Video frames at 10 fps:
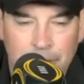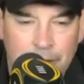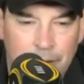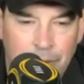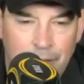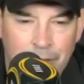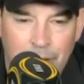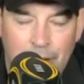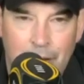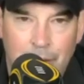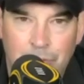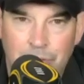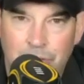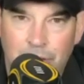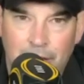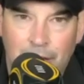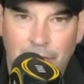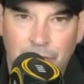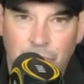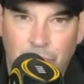uh, I think we had a couple in the second
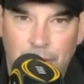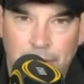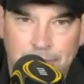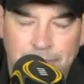half as well.